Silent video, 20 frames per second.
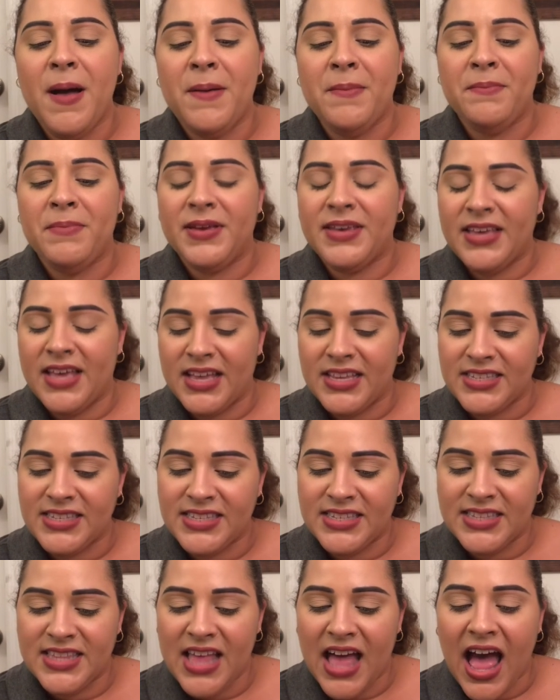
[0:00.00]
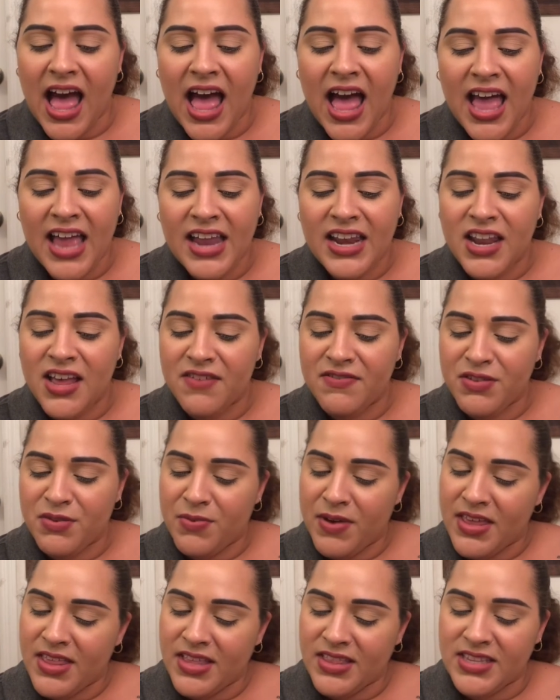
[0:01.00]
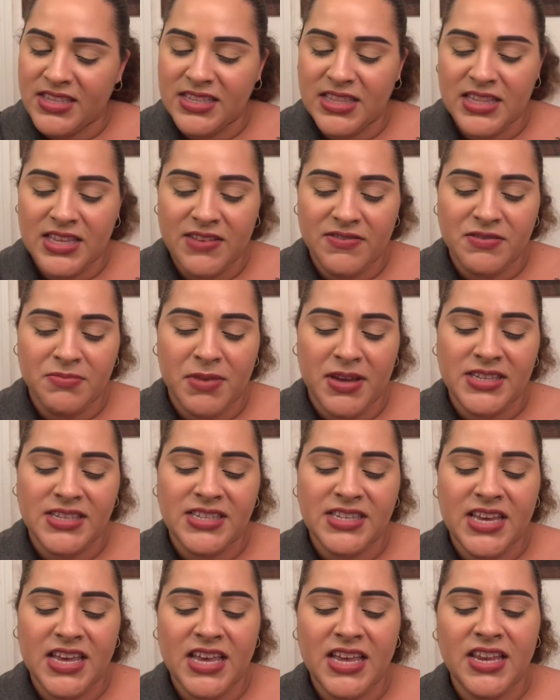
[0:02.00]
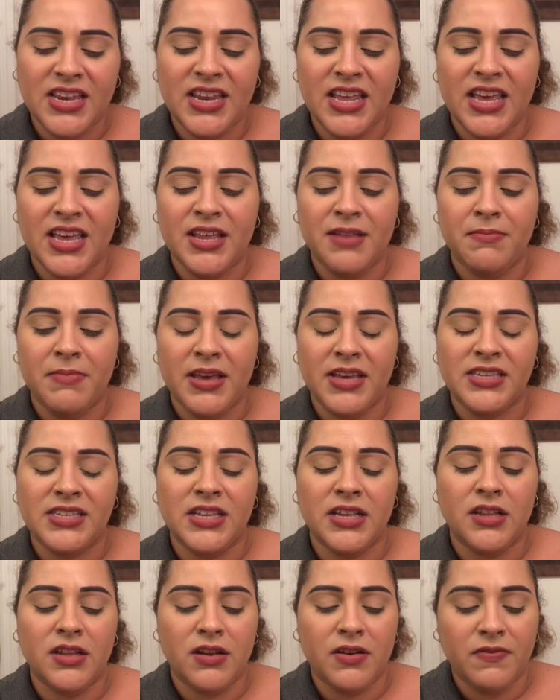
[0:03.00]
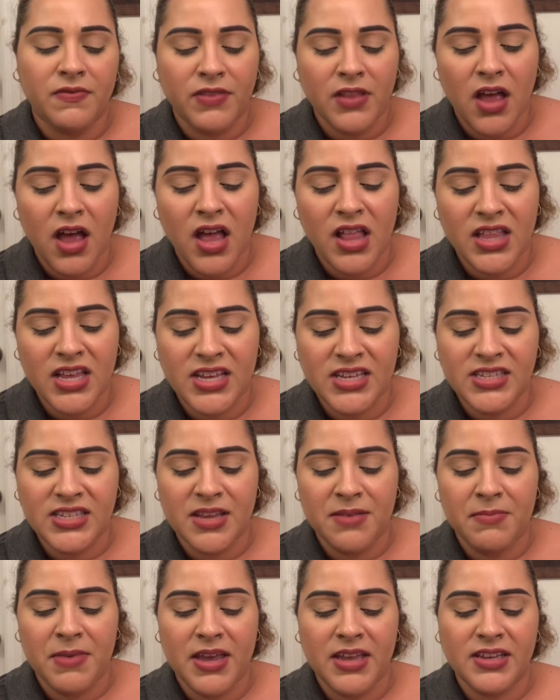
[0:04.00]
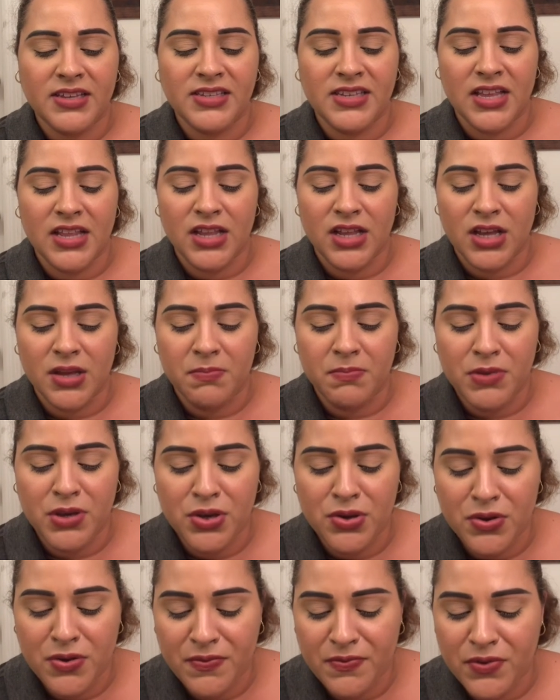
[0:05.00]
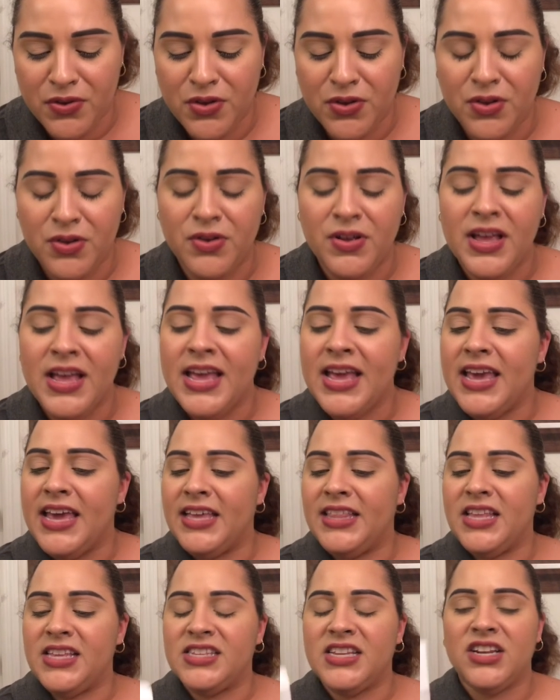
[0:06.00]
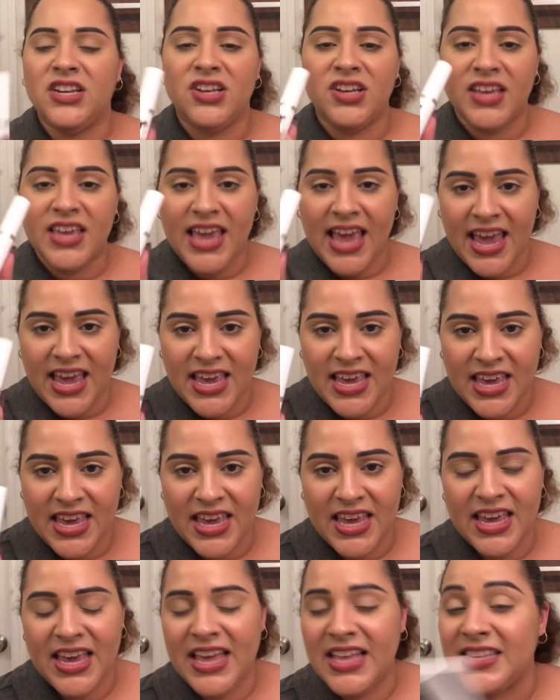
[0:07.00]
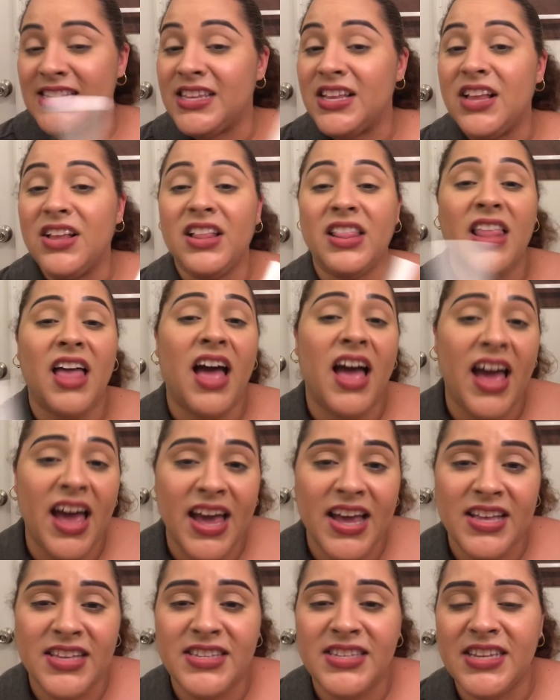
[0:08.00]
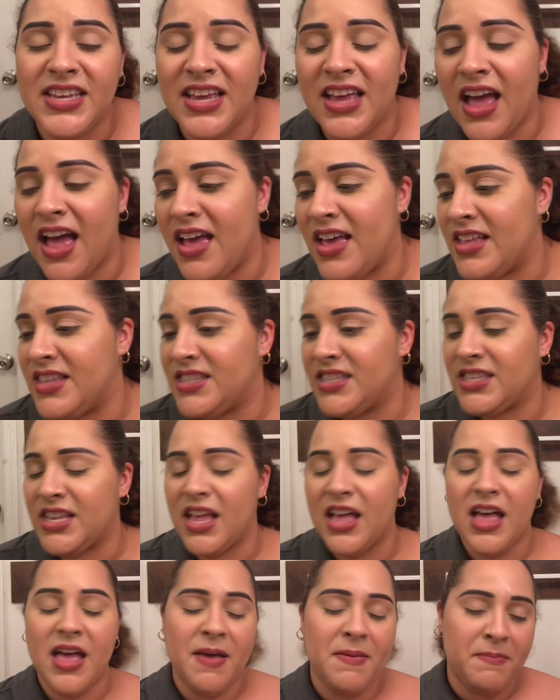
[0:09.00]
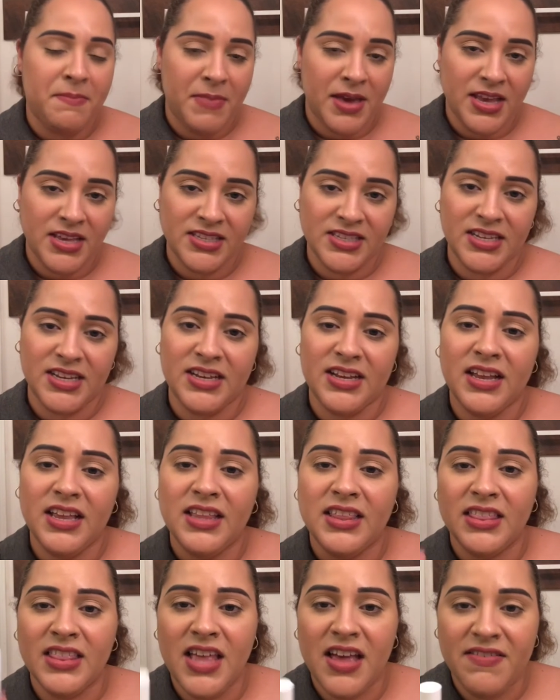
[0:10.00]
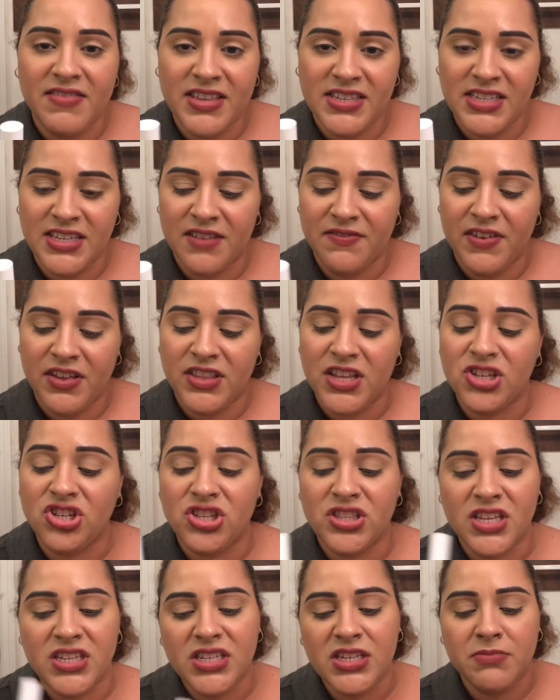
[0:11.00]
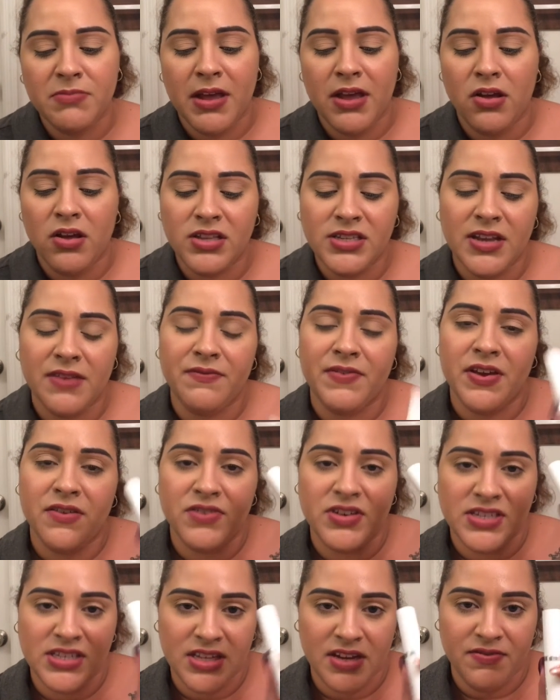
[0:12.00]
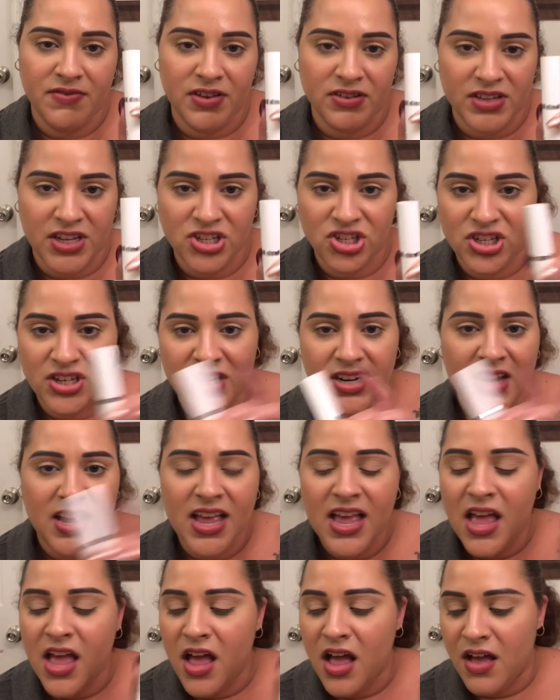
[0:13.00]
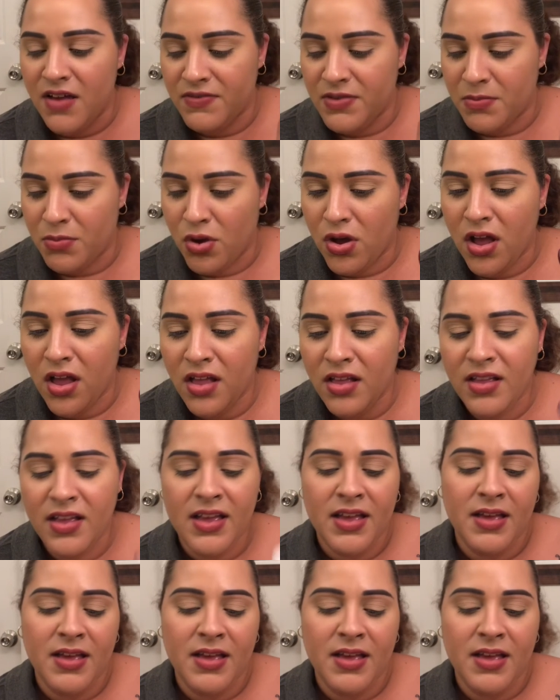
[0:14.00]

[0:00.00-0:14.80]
But yes, I love the way that this leaves my skin. It makes it look flawless. It makes it look beautiful. It doesn't look cakey. It glides. It's amazing. Love this stick foundation. This is my all-time favorite stick foundation of them all